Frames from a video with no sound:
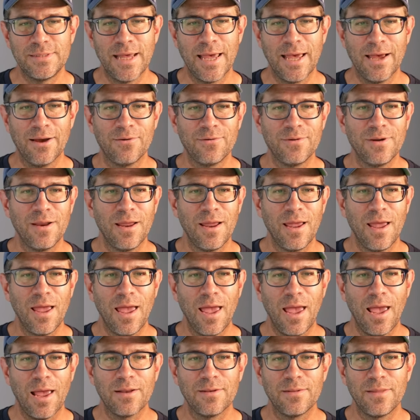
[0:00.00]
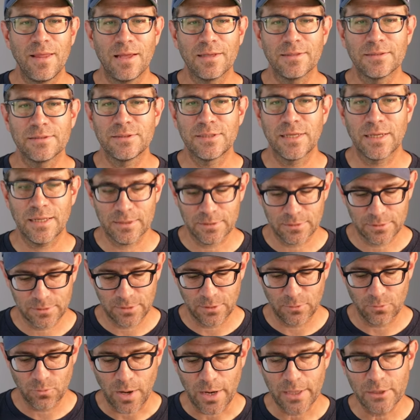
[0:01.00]
down, and that to get
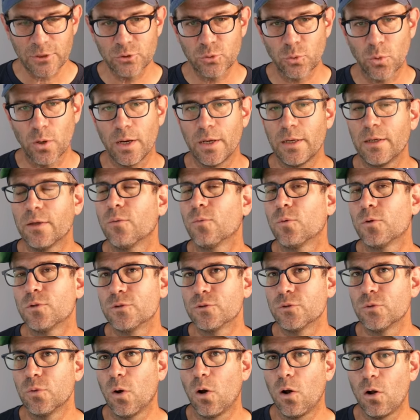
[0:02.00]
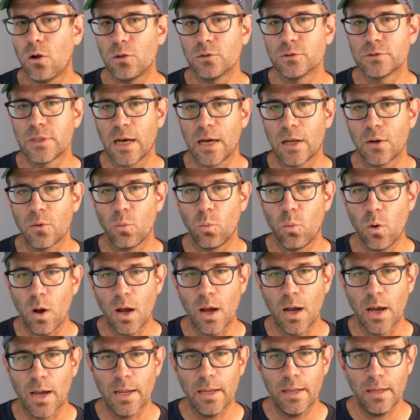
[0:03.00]
the right join, we'll do all dot
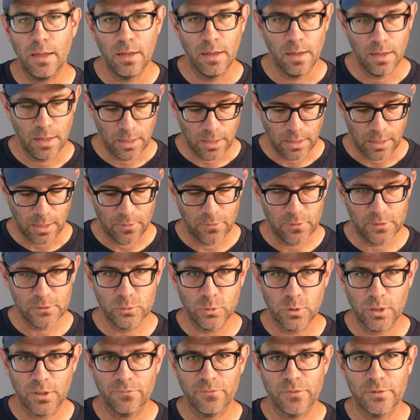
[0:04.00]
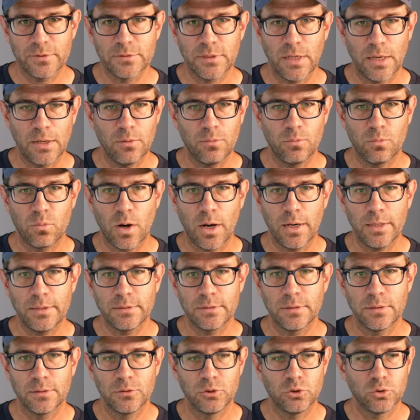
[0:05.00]
y, and this will give us a
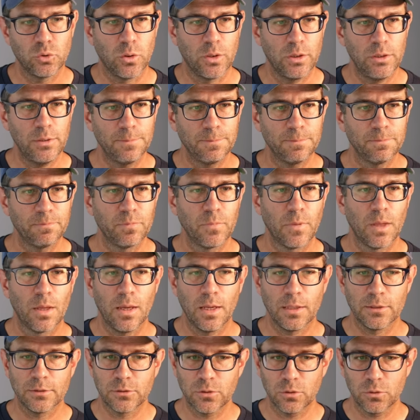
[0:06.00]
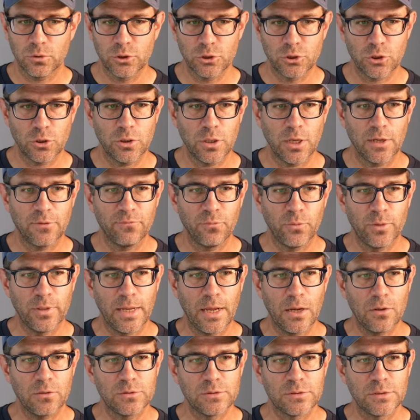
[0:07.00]
right join. And so sure enough, we
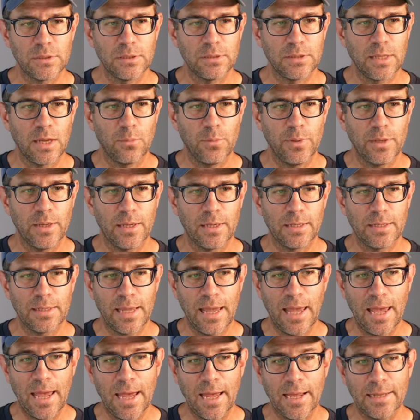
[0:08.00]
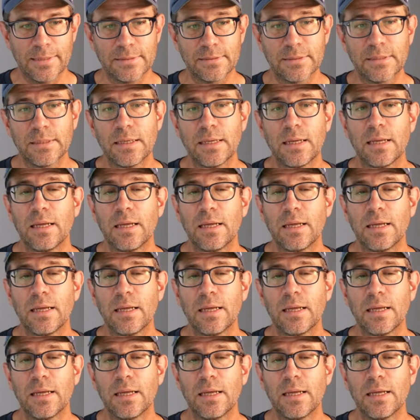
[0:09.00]
now see that we get cat